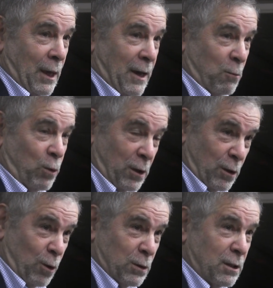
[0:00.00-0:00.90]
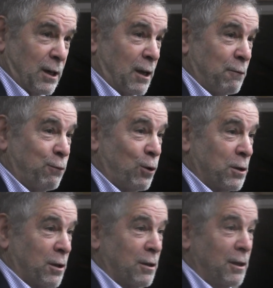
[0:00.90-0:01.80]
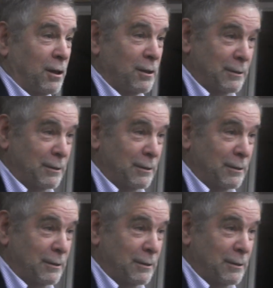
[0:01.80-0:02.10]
And we know in California the